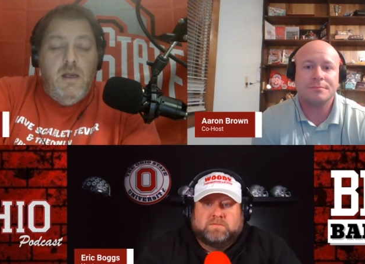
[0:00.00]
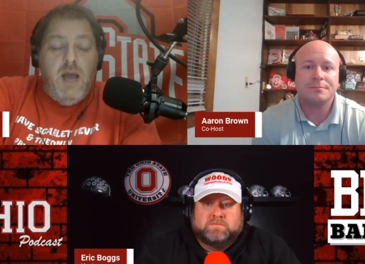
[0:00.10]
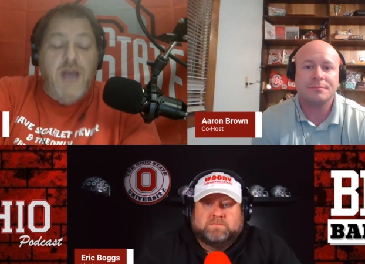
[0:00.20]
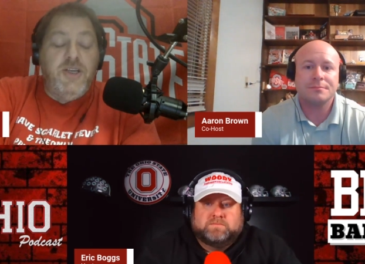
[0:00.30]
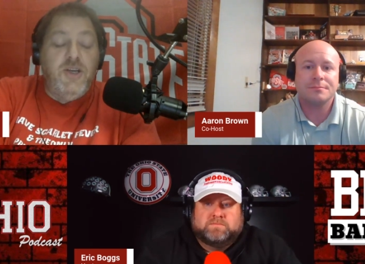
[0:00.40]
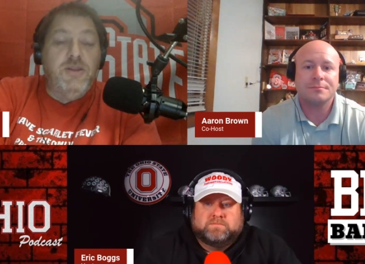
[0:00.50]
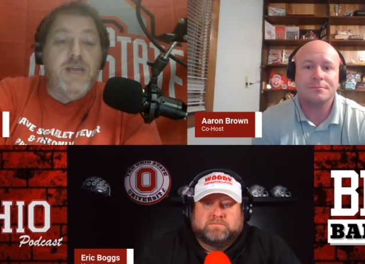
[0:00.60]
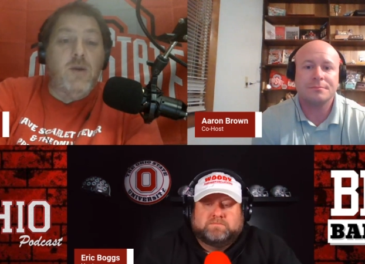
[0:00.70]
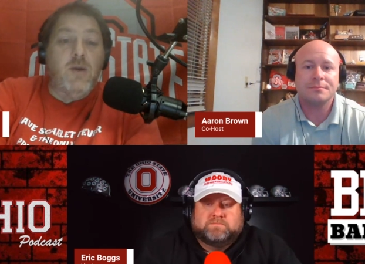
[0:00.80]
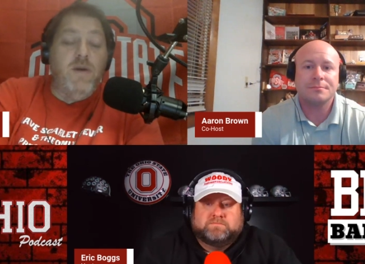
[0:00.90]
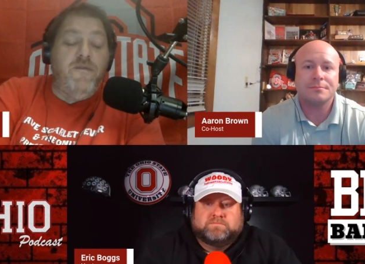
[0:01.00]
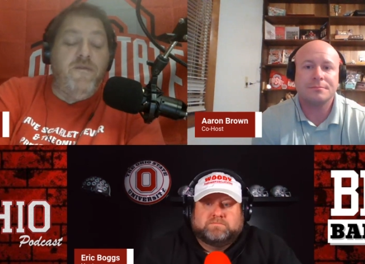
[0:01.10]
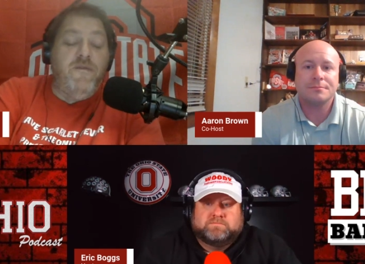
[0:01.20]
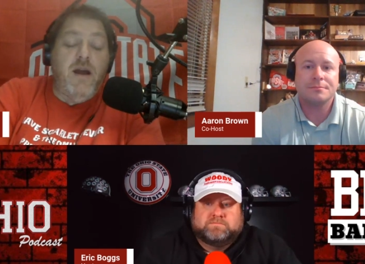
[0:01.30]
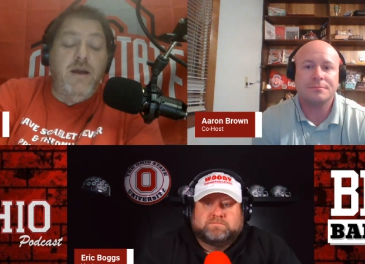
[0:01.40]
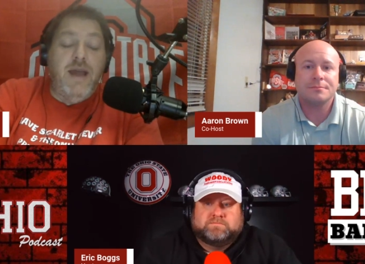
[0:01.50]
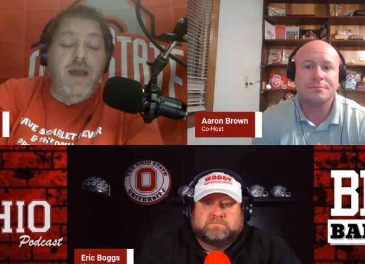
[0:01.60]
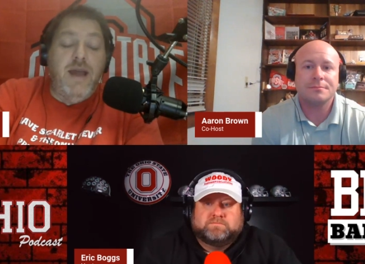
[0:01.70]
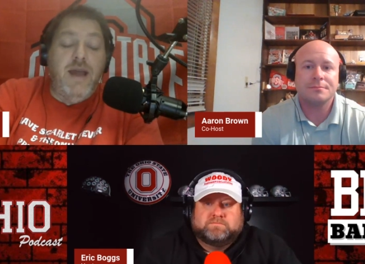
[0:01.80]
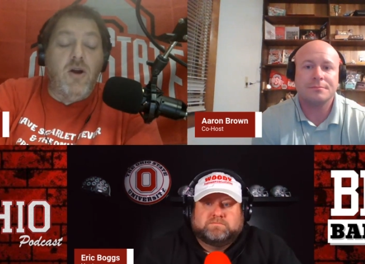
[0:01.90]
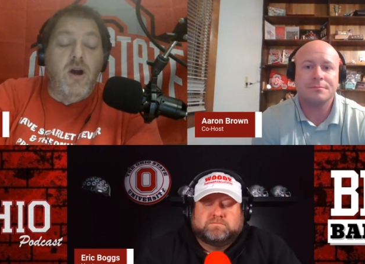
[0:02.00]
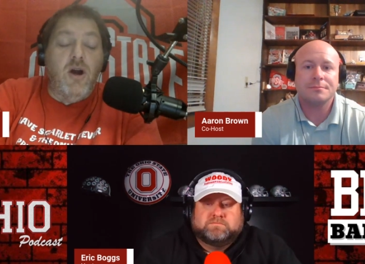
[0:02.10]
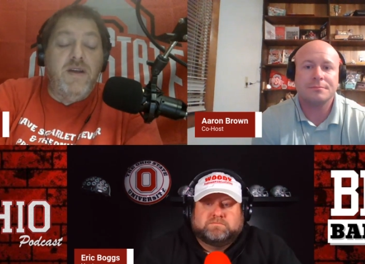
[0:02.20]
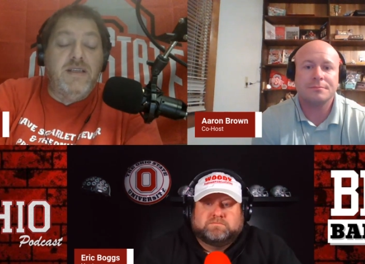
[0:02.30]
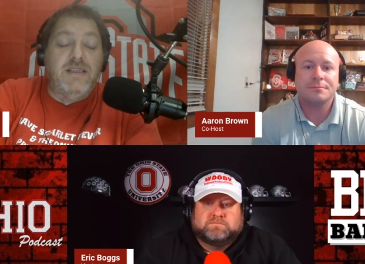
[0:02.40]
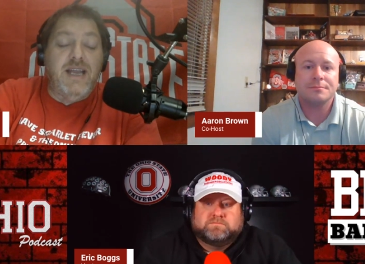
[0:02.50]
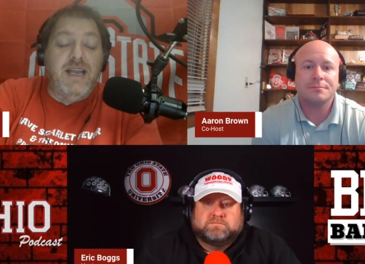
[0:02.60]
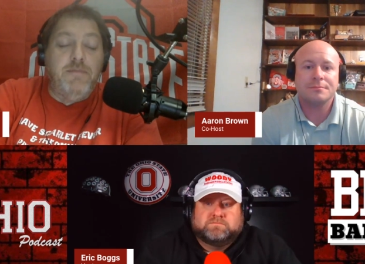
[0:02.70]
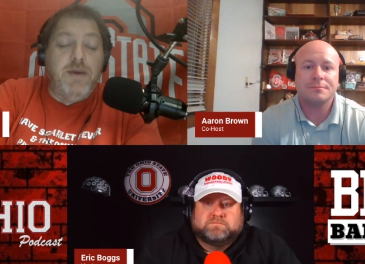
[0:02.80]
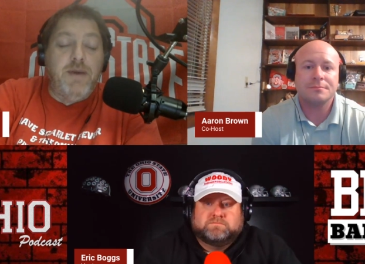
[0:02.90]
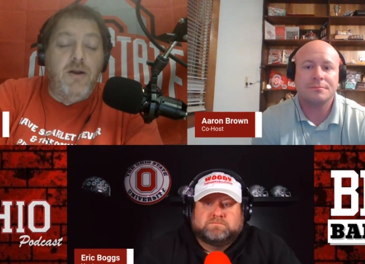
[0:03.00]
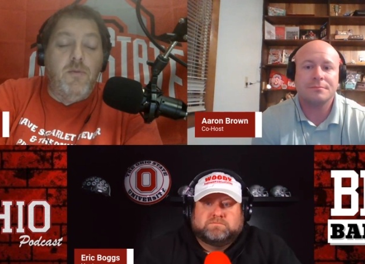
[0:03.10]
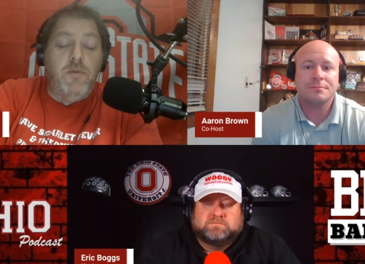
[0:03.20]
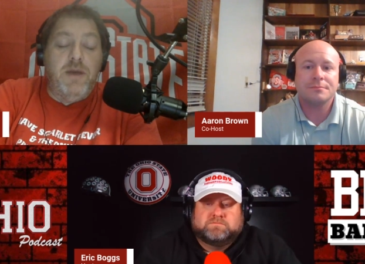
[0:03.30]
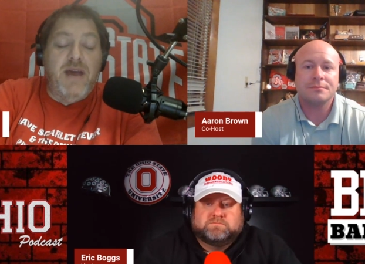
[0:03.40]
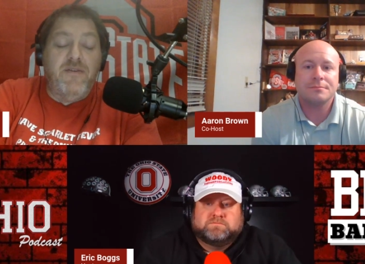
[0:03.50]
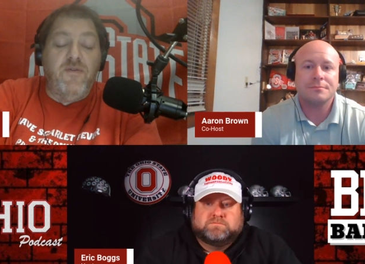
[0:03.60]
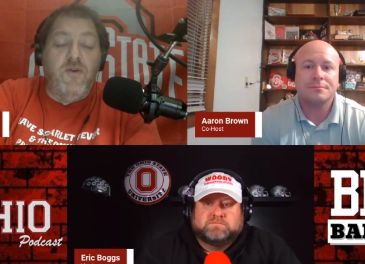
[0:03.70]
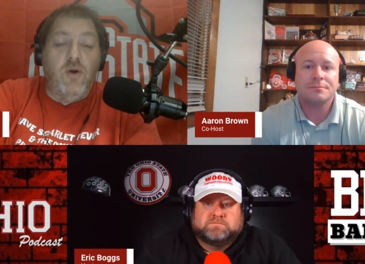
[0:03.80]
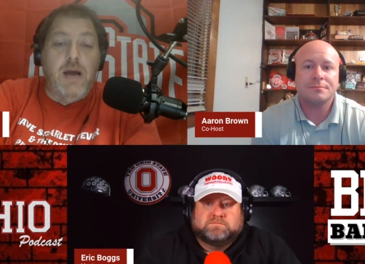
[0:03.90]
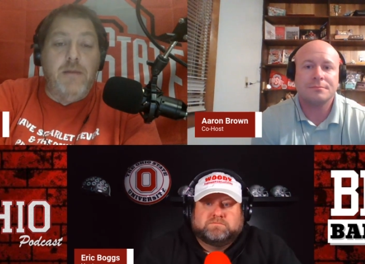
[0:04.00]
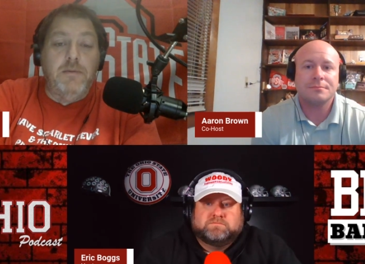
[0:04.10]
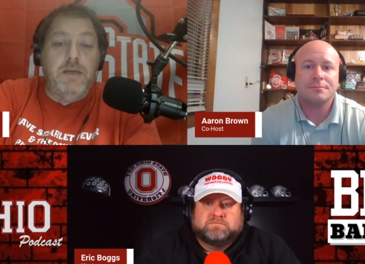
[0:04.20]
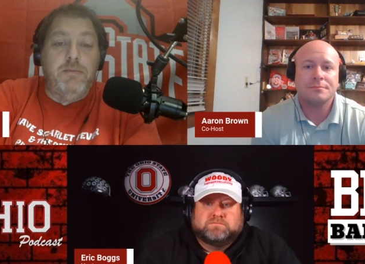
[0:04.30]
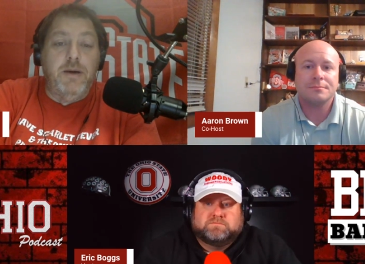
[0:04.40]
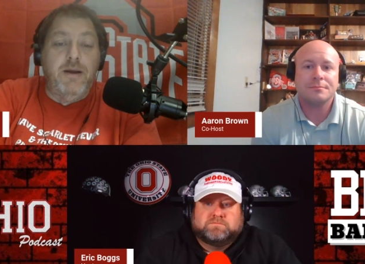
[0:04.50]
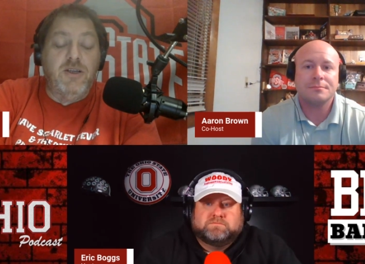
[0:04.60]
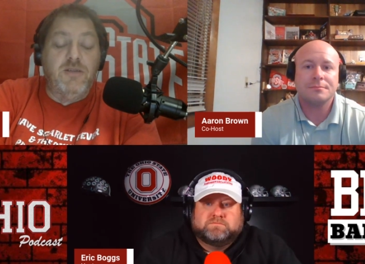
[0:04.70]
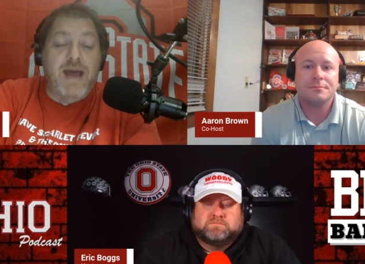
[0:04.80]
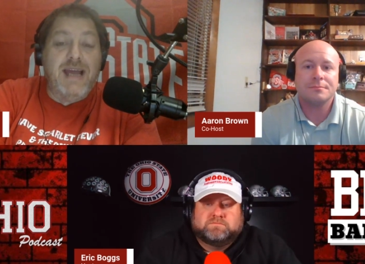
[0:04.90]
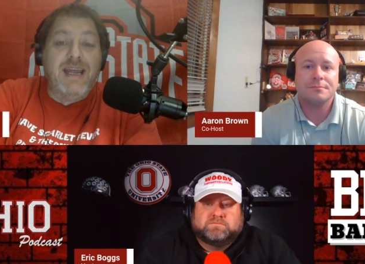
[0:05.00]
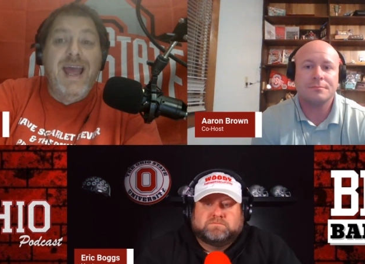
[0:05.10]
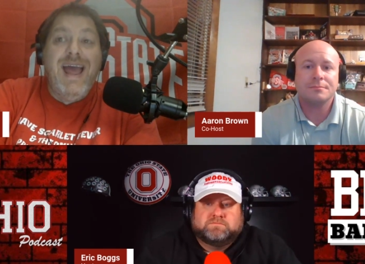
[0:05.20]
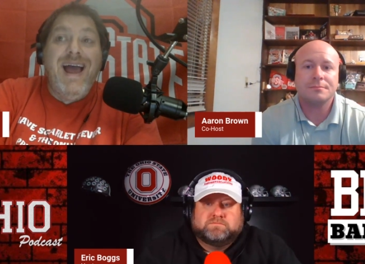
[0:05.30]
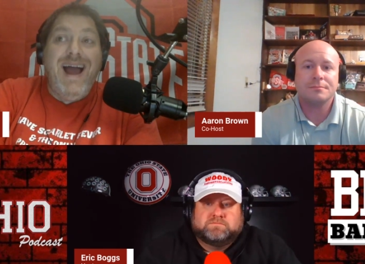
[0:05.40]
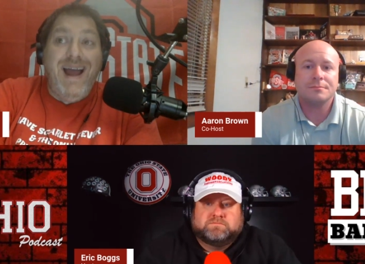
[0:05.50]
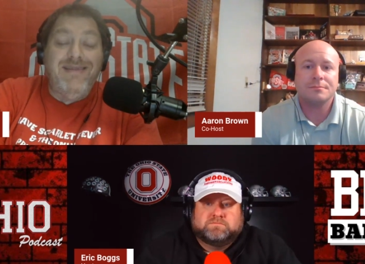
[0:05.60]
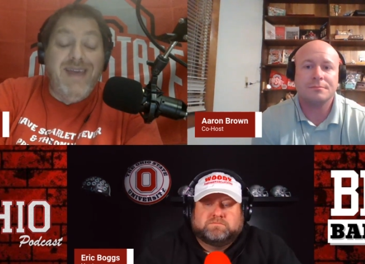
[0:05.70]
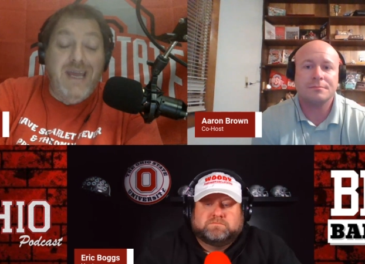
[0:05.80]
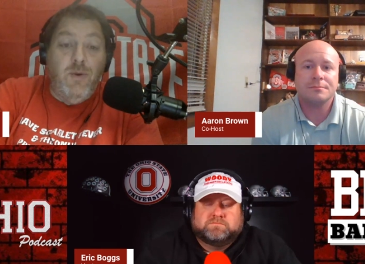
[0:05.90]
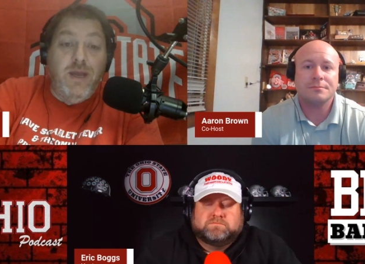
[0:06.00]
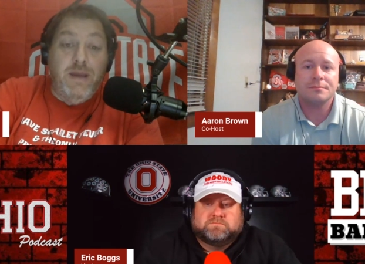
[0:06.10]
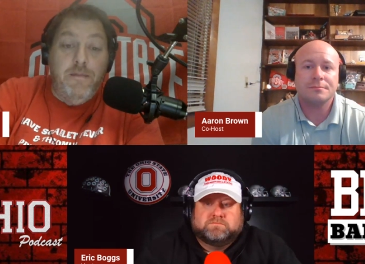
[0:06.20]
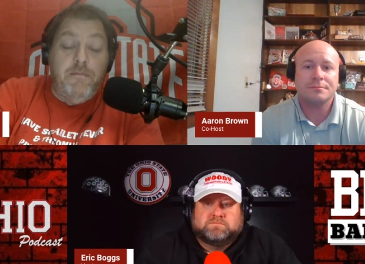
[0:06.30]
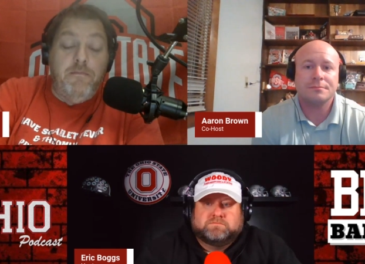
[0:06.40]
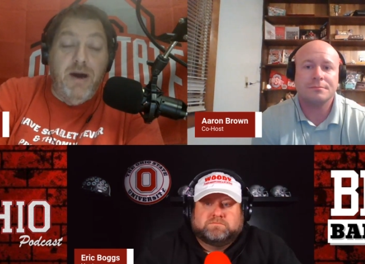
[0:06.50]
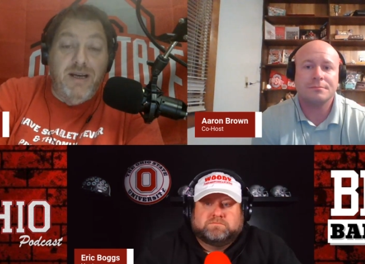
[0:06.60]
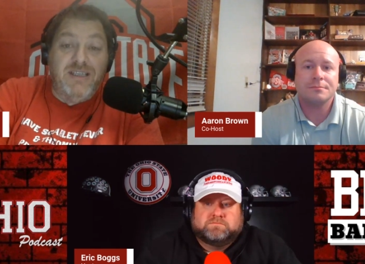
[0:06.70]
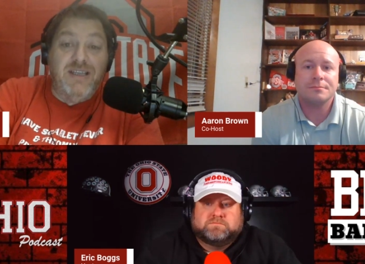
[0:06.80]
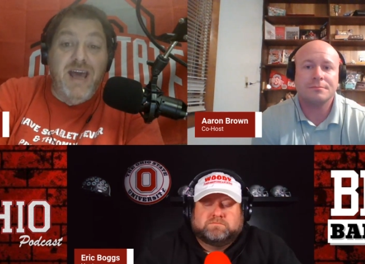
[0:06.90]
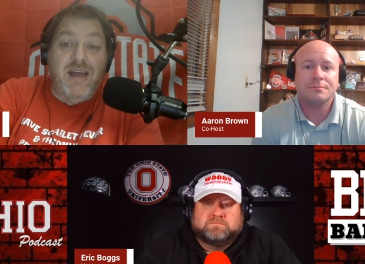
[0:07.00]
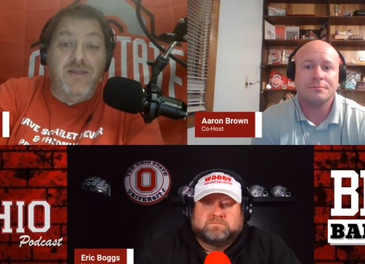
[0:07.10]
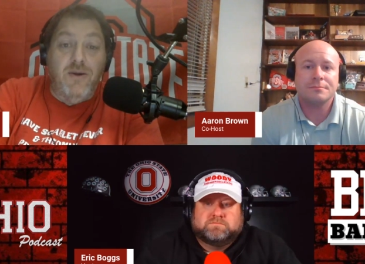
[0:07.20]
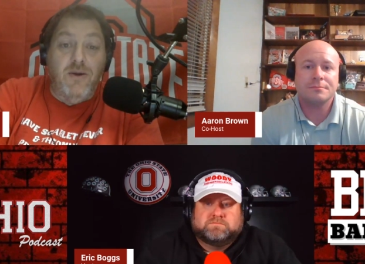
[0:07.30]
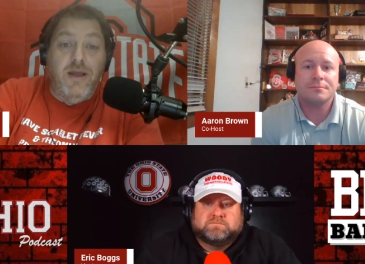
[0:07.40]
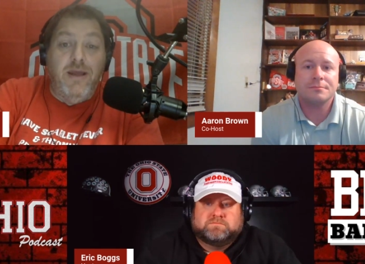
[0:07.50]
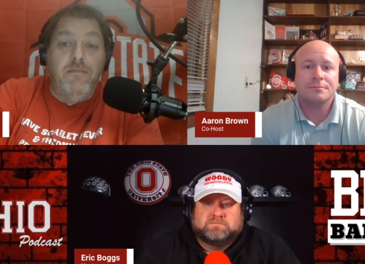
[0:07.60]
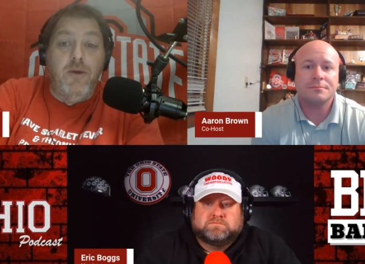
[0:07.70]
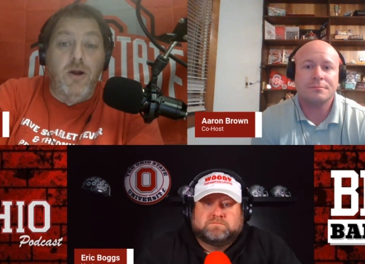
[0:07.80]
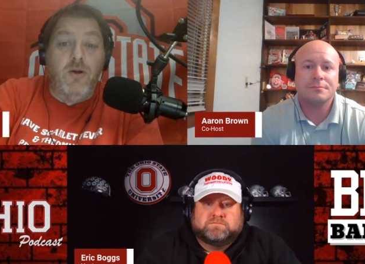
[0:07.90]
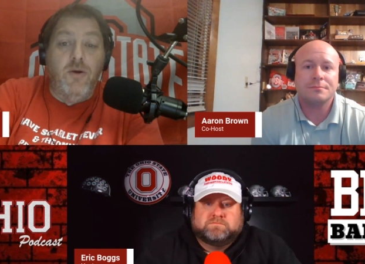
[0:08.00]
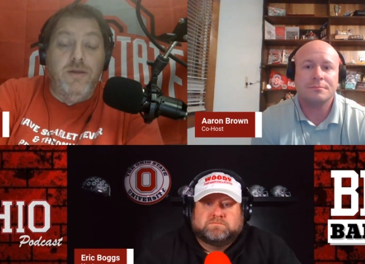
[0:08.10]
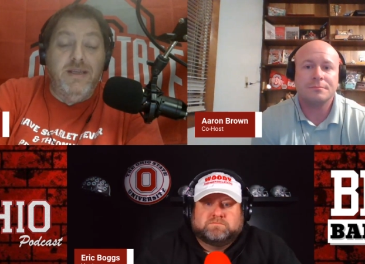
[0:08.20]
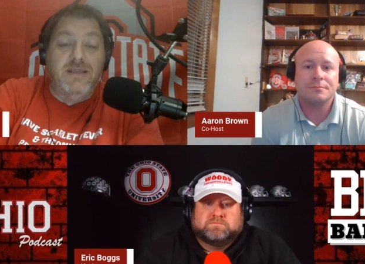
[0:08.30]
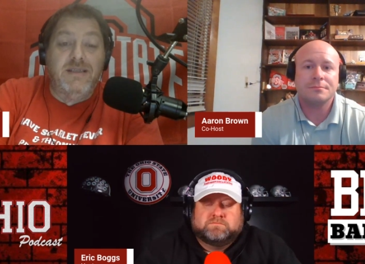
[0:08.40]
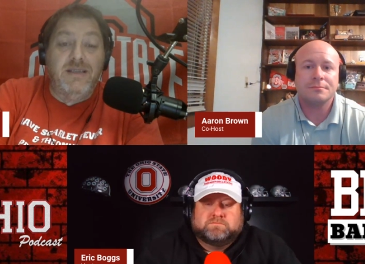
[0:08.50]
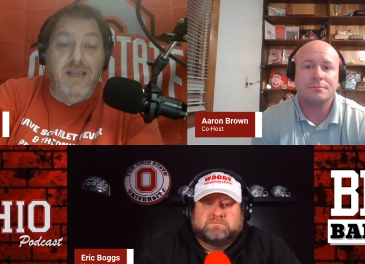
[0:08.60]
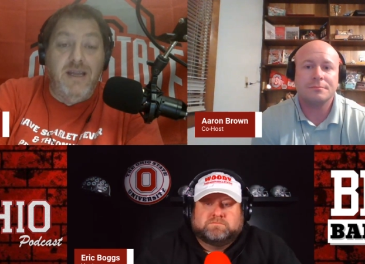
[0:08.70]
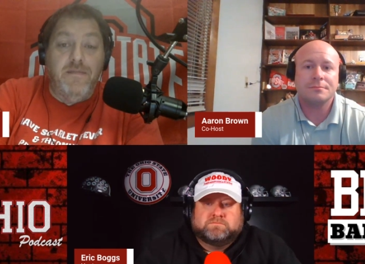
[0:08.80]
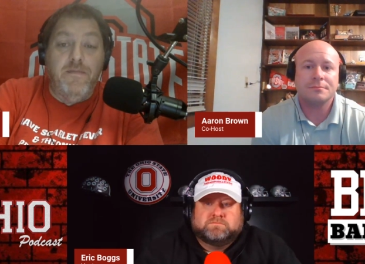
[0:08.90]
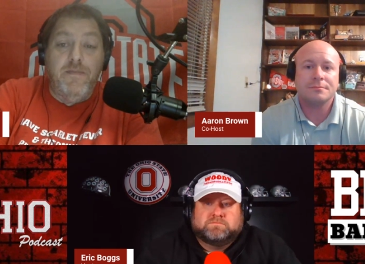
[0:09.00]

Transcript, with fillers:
Speaker 1: I do think we finally, I think our offense is getting better. And when we have a full complement of players back, I think we can bust that 30 mark on this team.